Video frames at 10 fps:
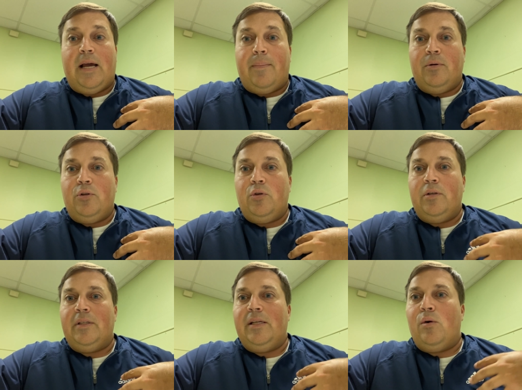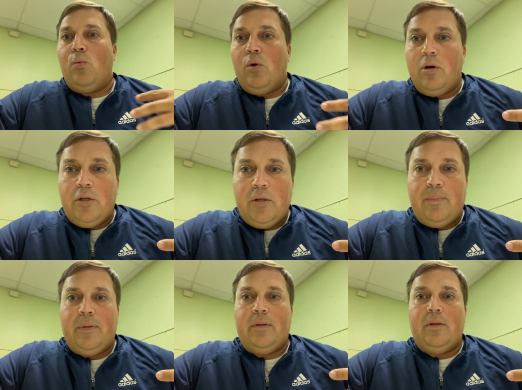opportunity to
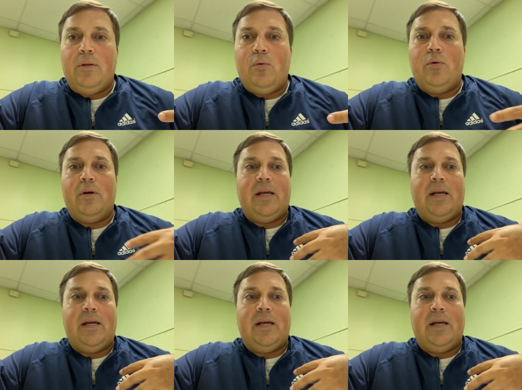worship the Lord,